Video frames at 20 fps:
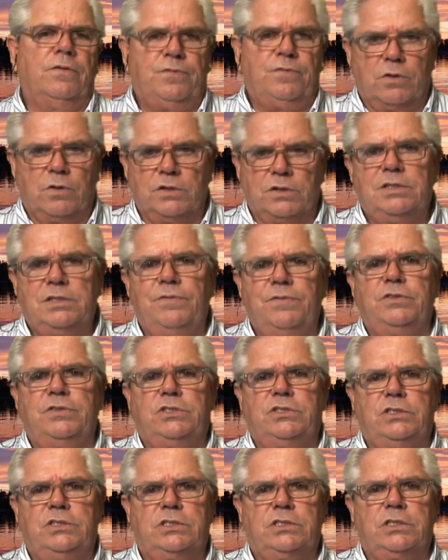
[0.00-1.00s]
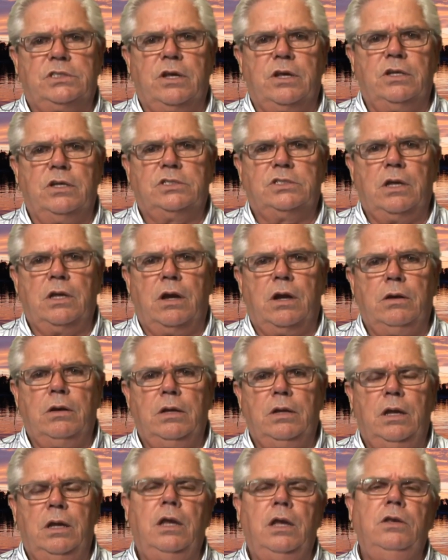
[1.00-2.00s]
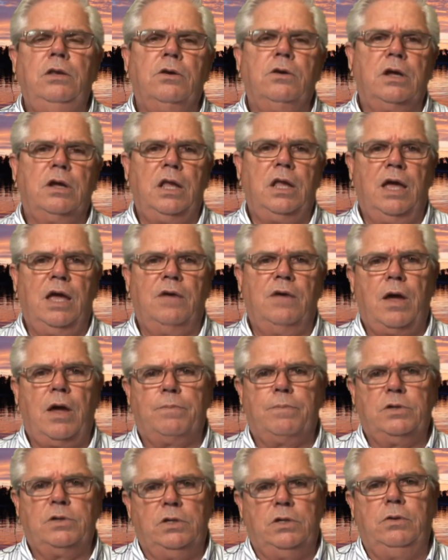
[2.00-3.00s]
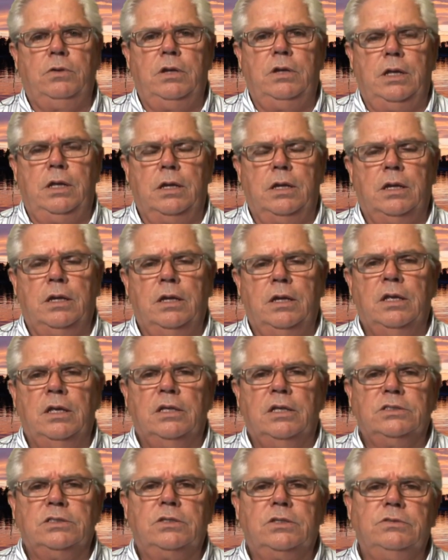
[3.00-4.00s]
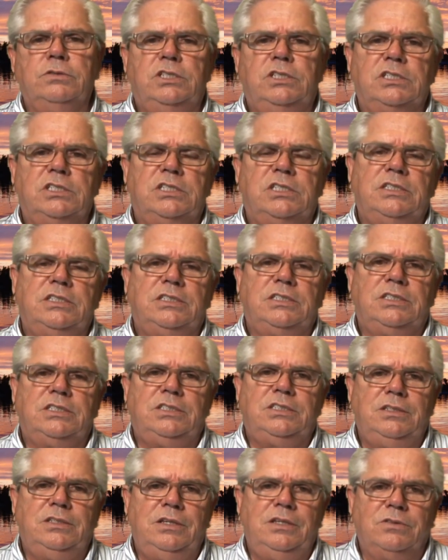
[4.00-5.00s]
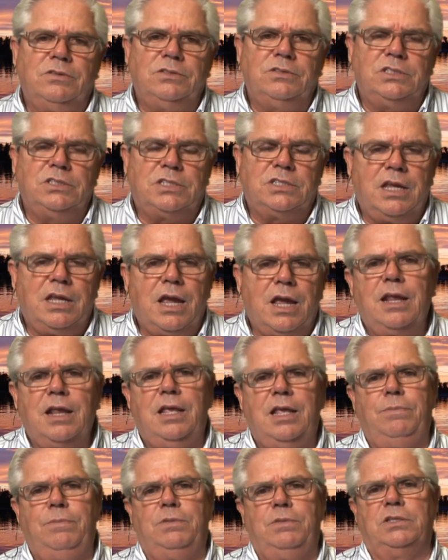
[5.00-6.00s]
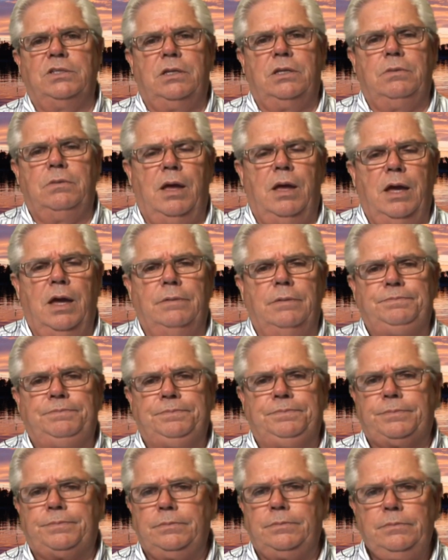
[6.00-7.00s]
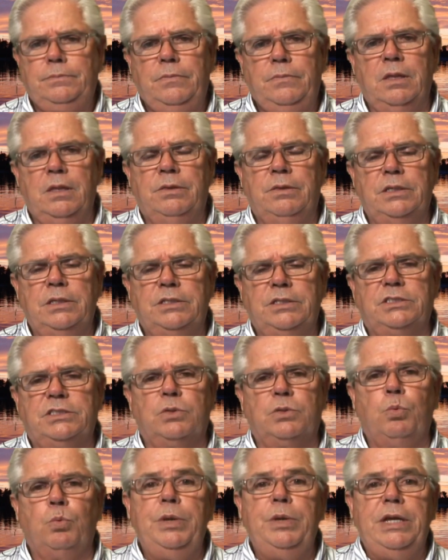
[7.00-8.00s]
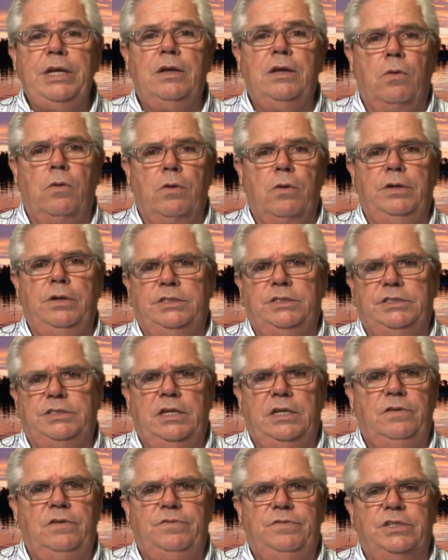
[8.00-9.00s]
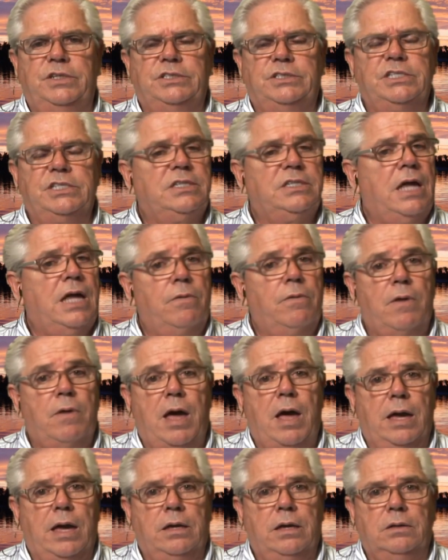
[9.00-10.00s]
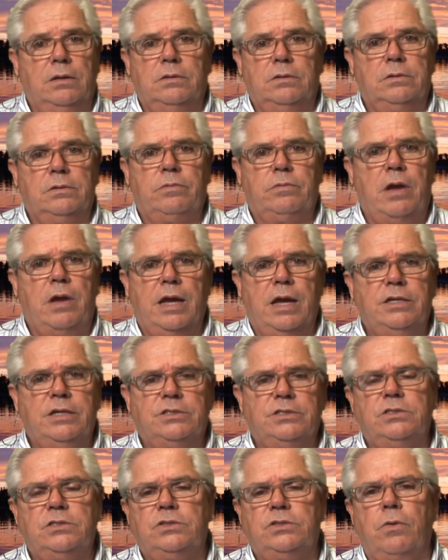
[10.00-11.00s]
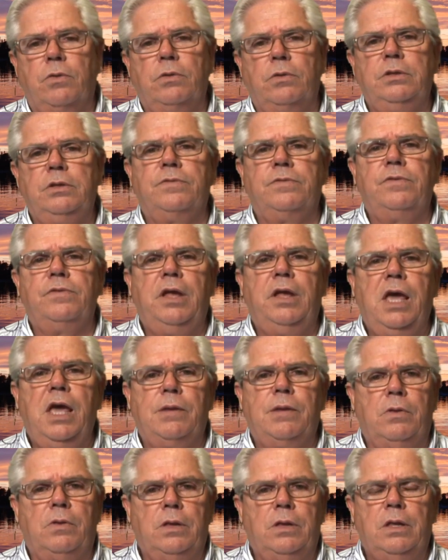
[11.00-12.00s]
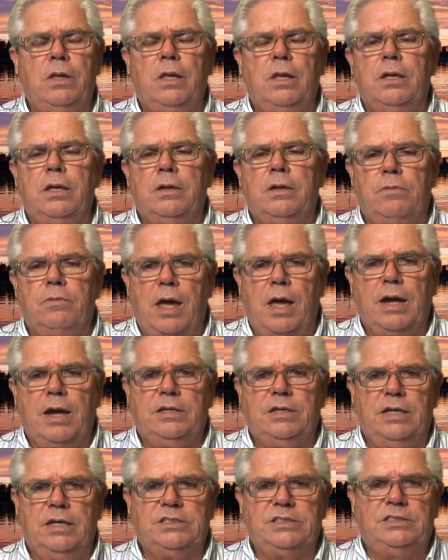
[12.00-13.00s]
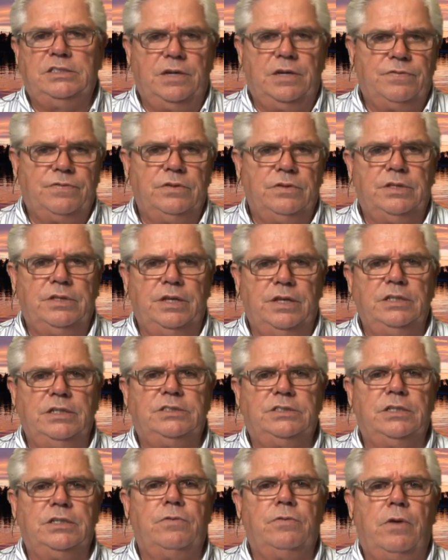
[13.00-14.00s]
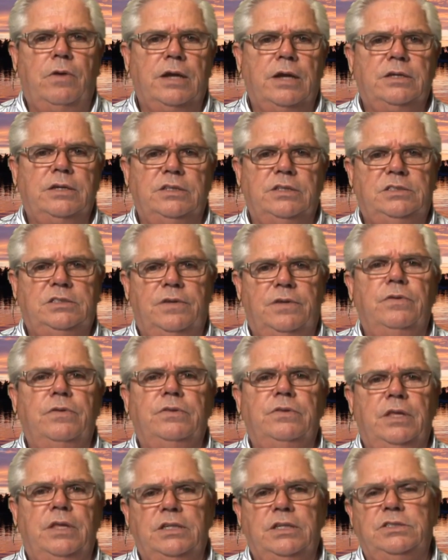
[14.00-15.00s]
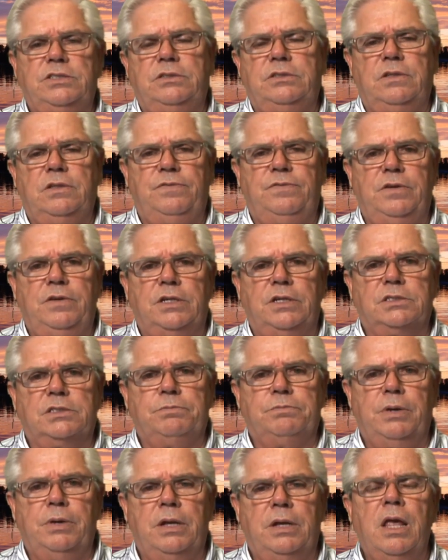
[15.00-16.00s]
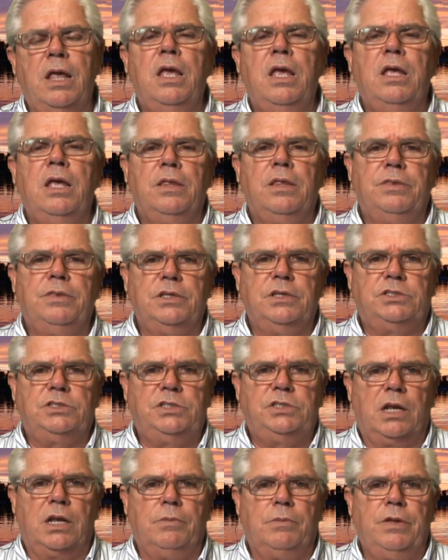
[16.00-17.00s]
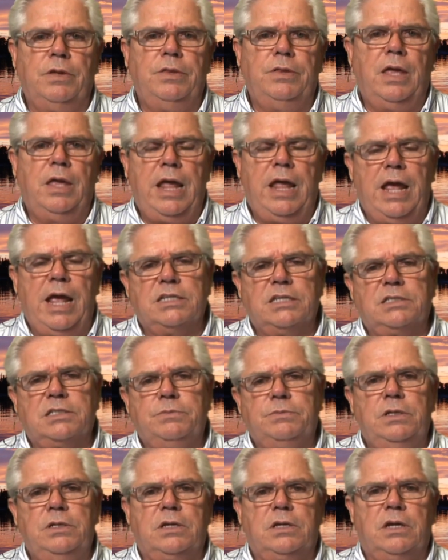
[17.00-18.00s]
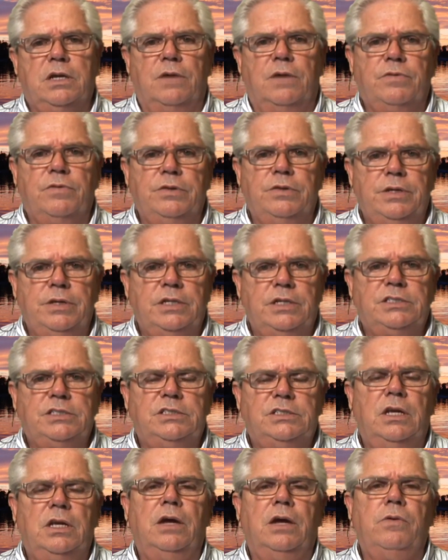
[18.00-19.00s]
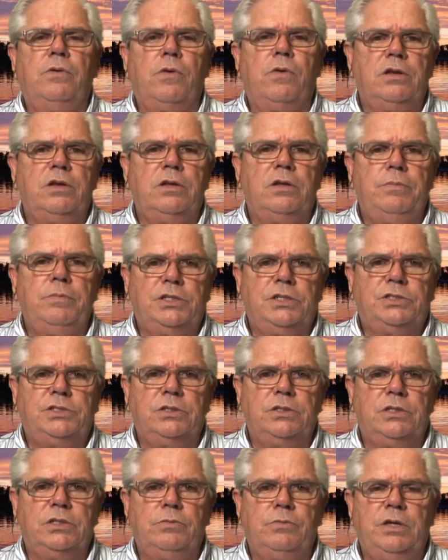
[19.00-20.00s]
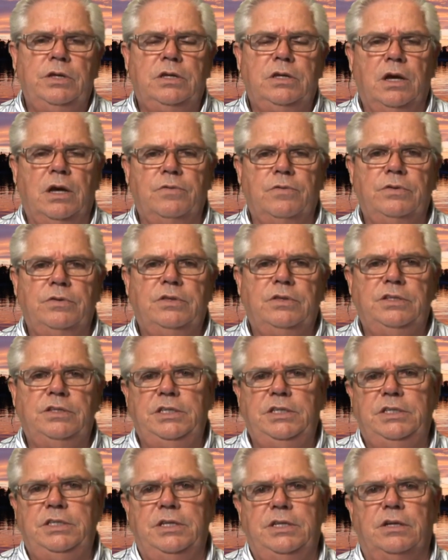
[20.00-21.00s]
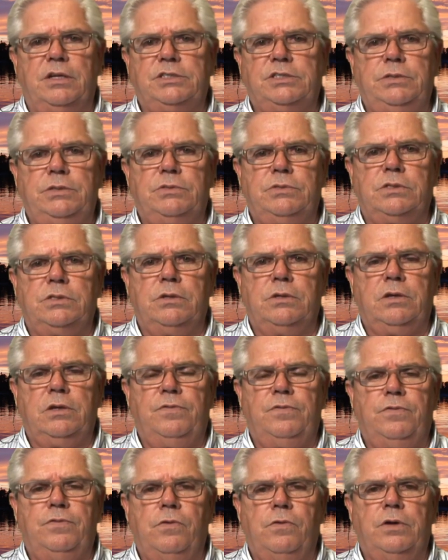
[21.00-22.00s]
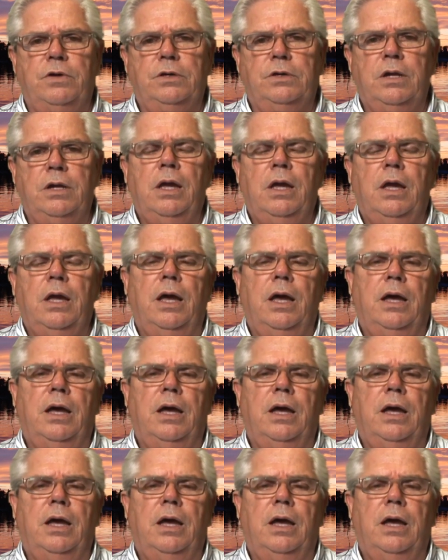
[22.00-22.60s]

the photosynthesis is going to start, and you're going to have opportunity. So just kind of keep this in mind. This is a weed-orientated fish. It's not rock. Rock is a totally different animal. Rock does different things, and rock does different things to the fish. But this gentleman that asked me to cover this, I wanted to make sure that we covered the details he was looking for,